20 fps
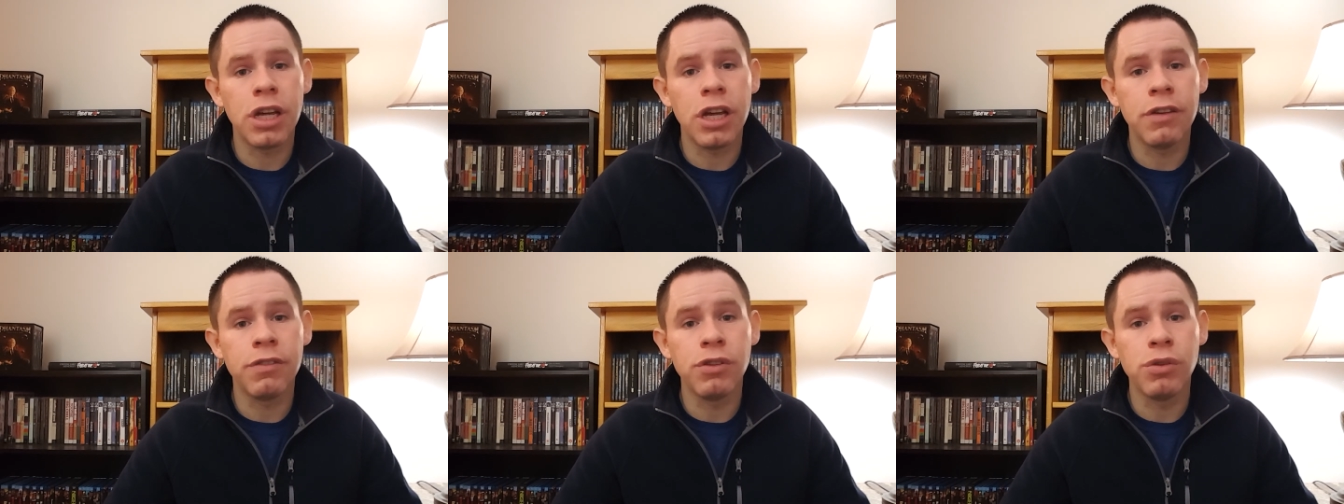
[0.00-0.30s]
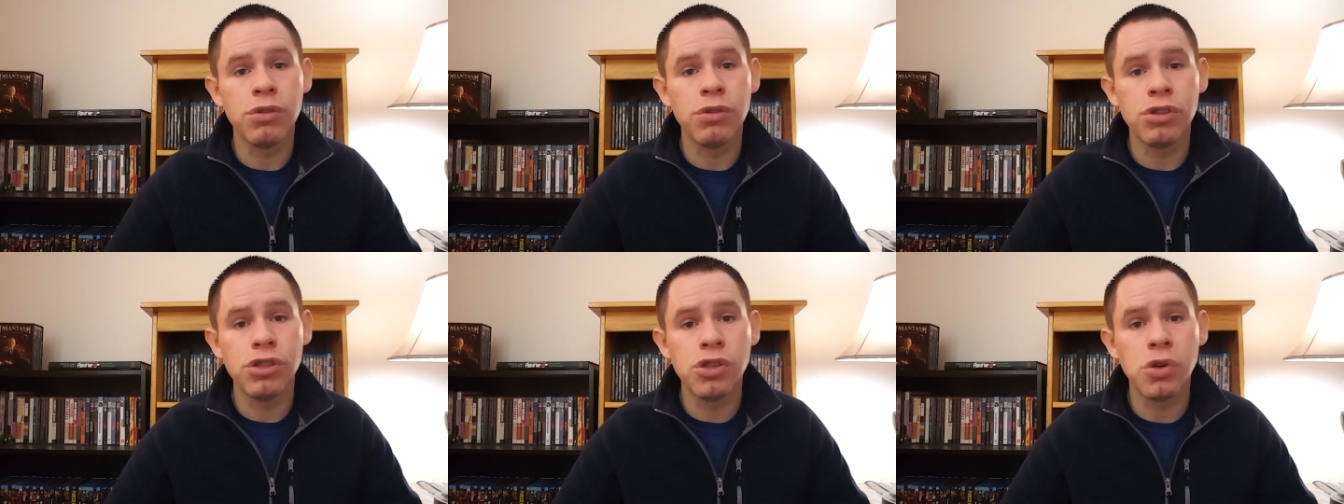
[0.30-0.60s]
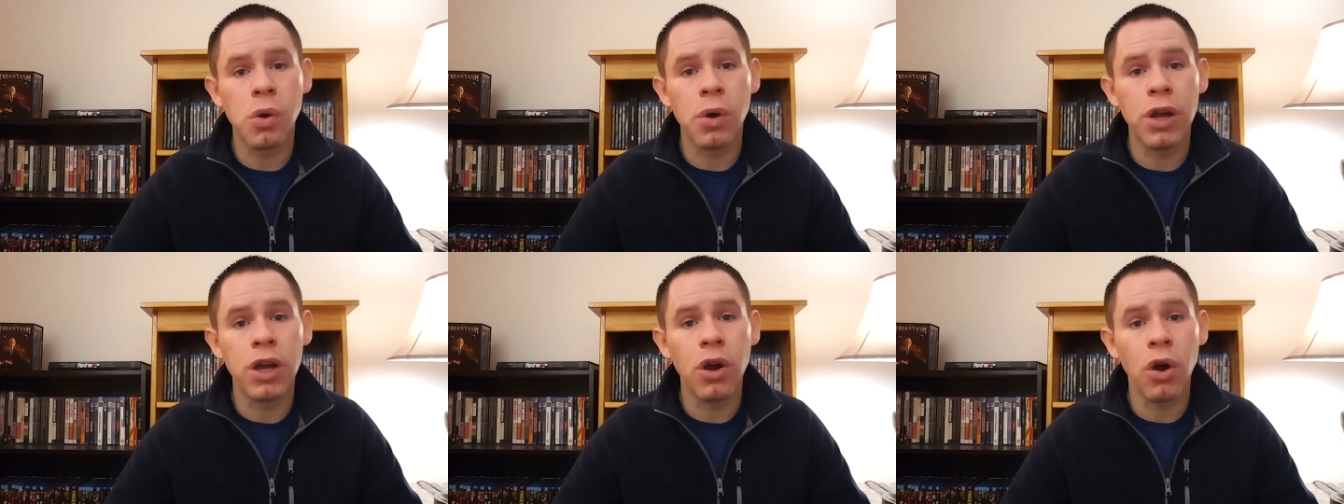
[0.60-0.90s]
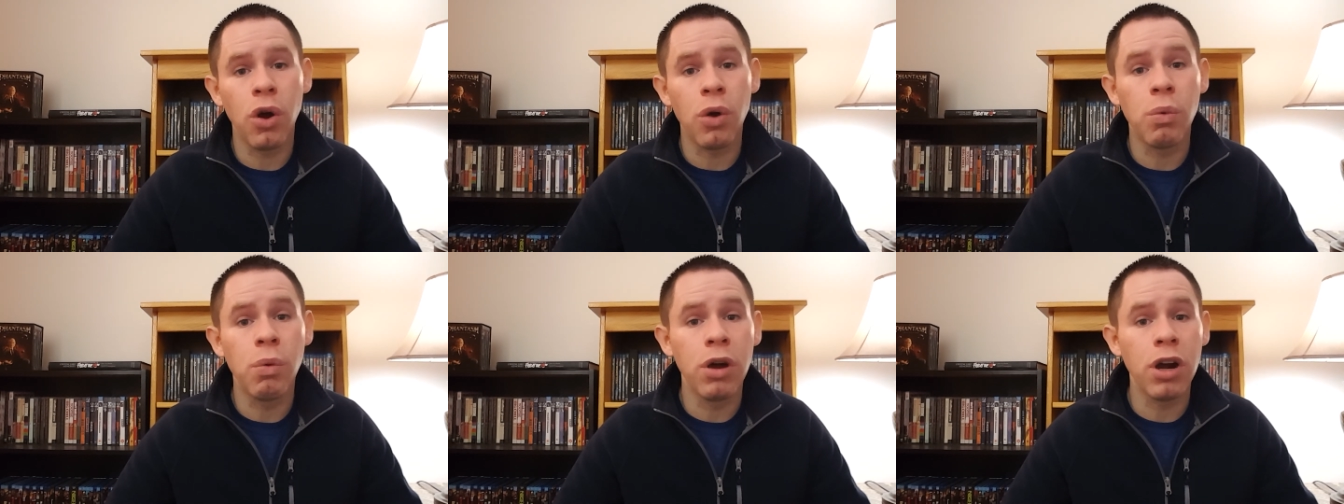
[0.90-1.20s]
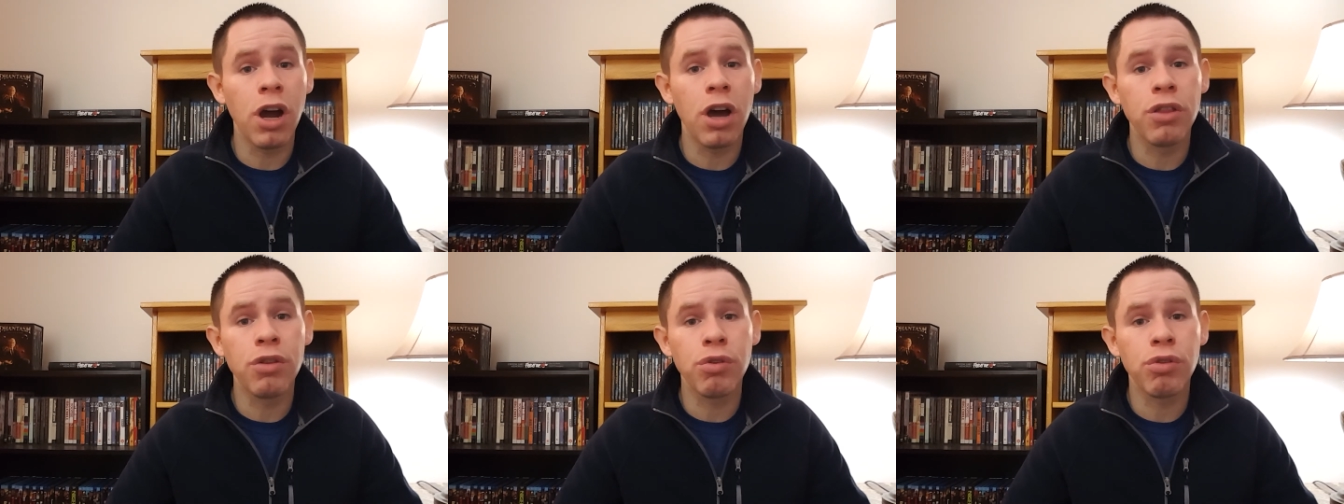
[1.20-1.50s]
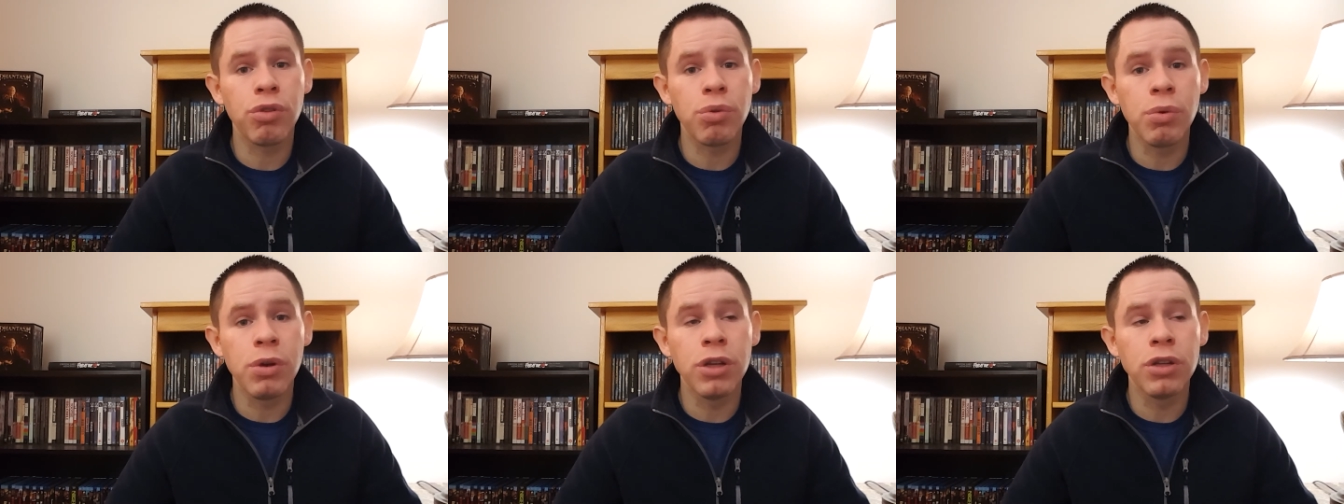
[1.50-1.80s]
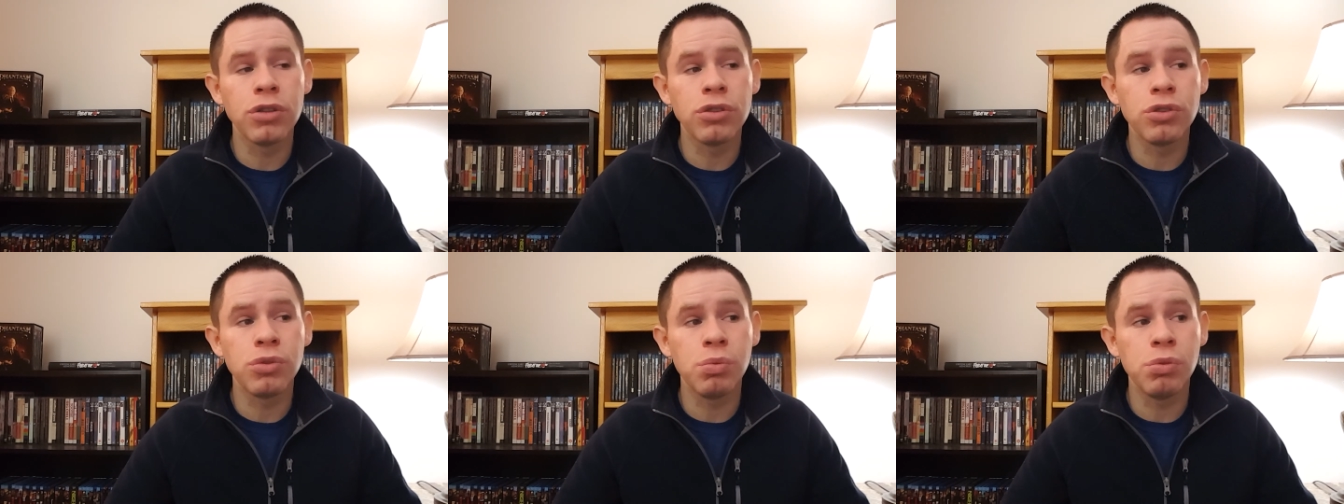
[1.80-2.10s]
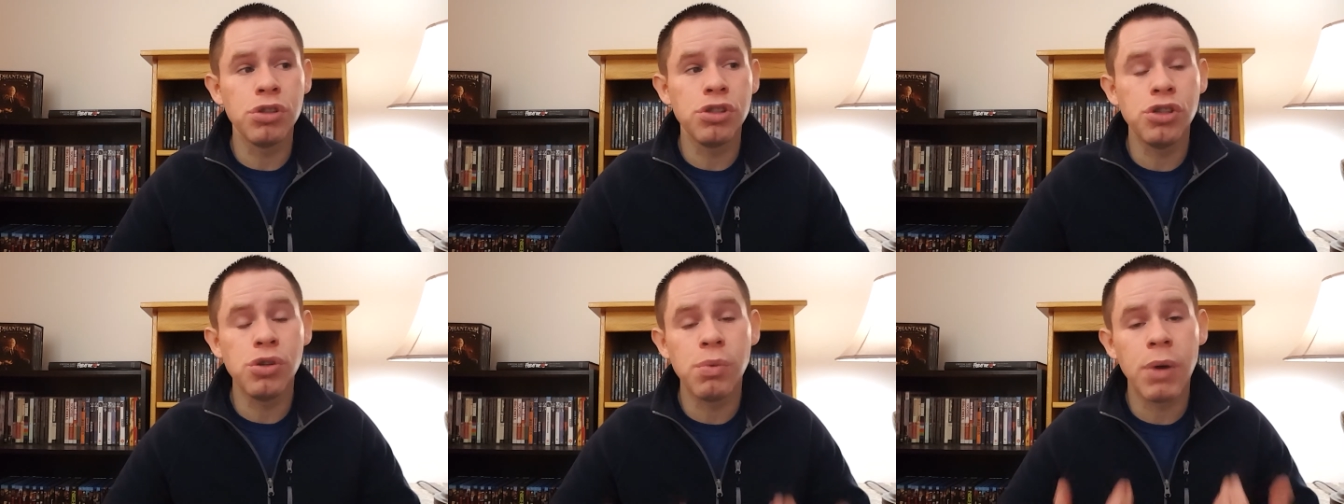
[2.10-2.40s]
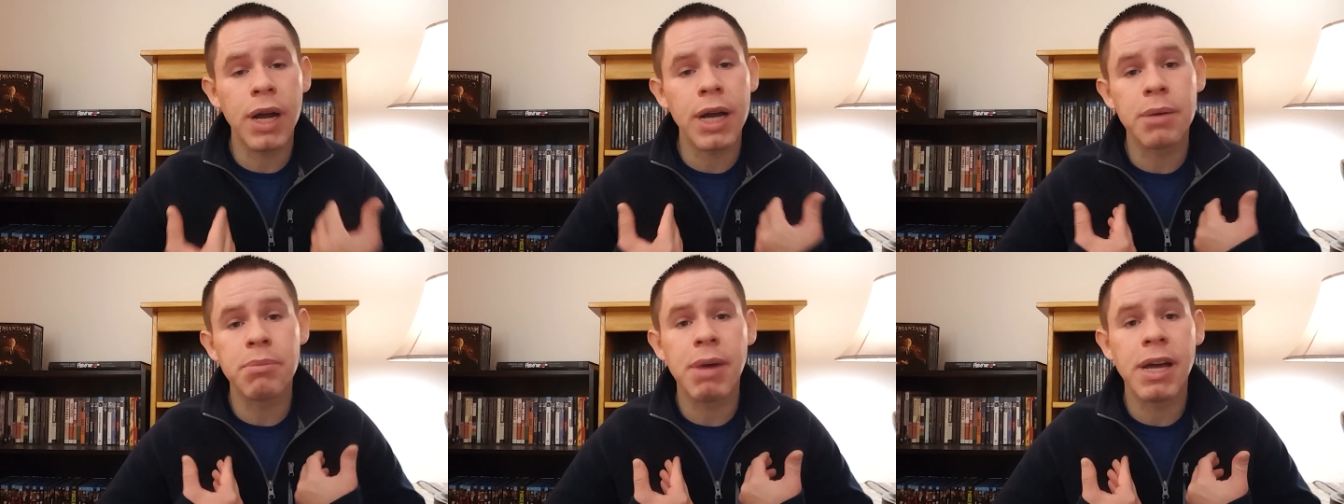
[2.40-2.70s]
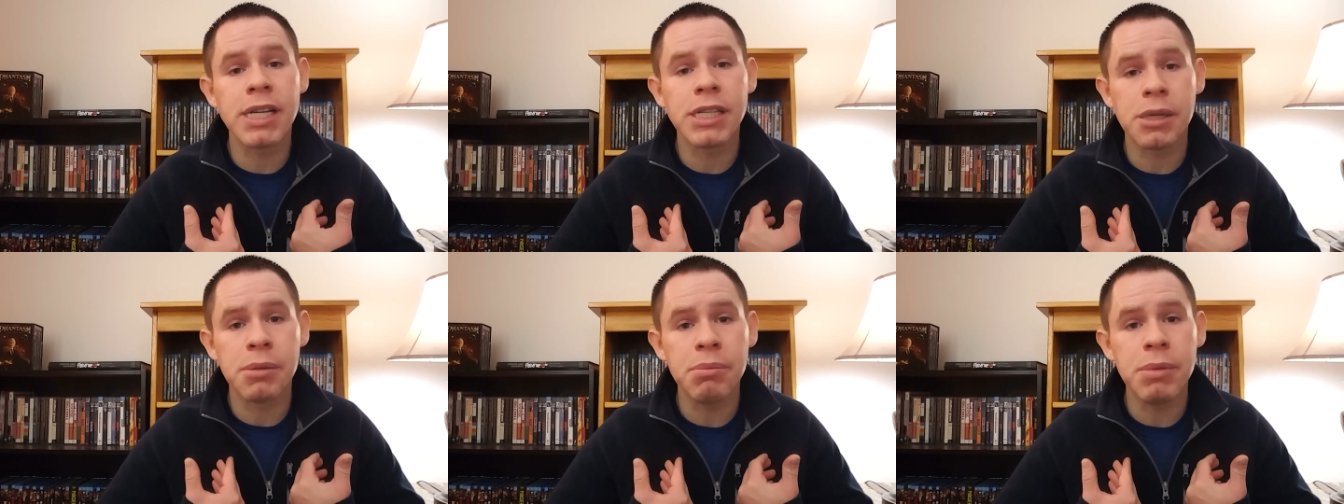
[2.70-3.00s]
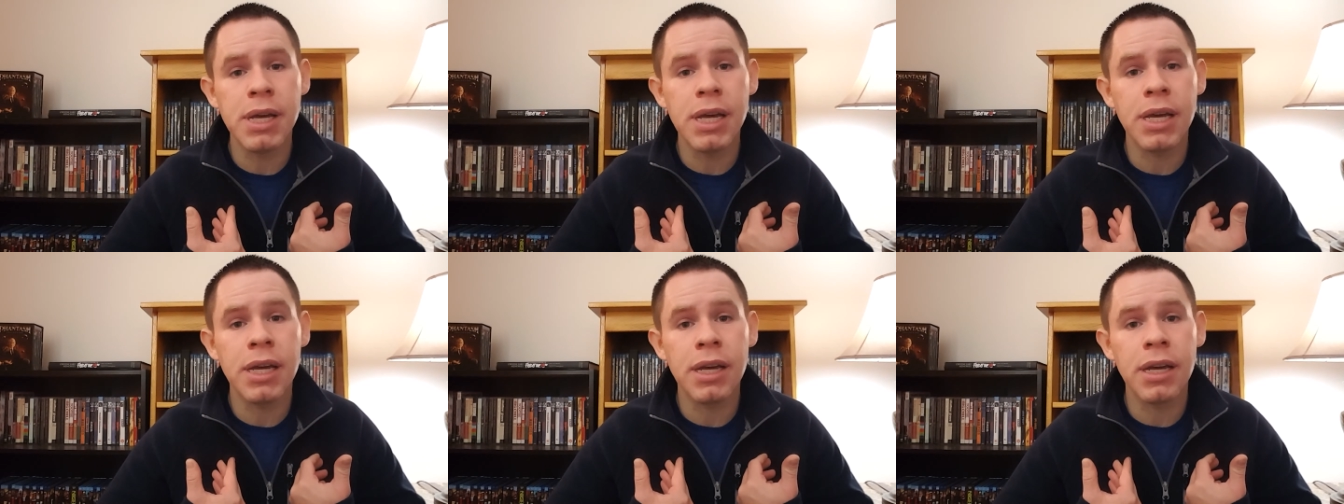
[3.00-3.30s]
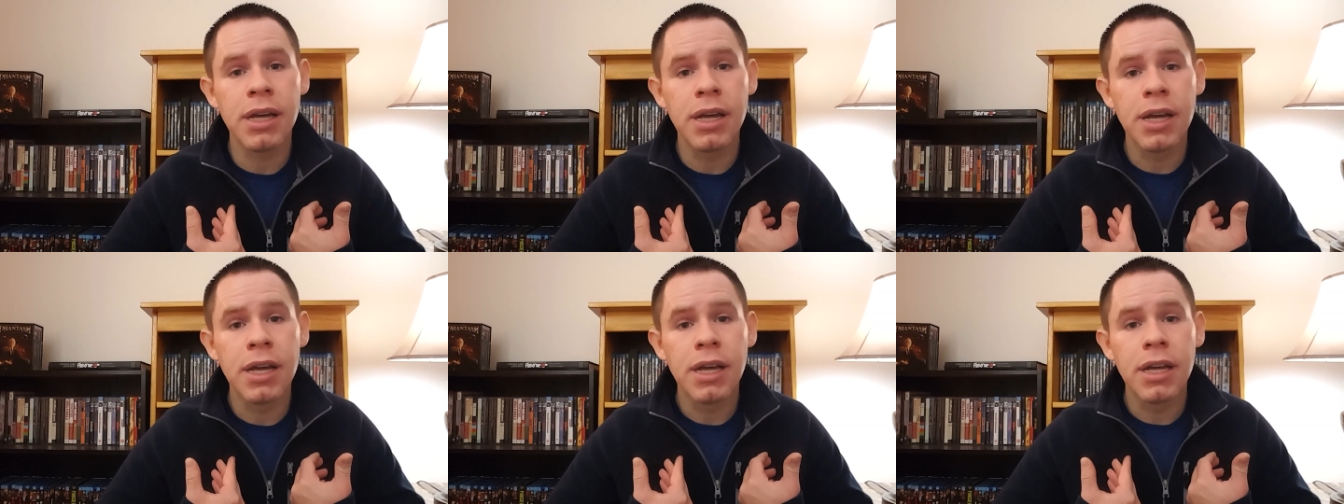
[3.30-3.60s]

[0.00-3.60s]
if you enjoy it, or what other thrillers would you recommend to me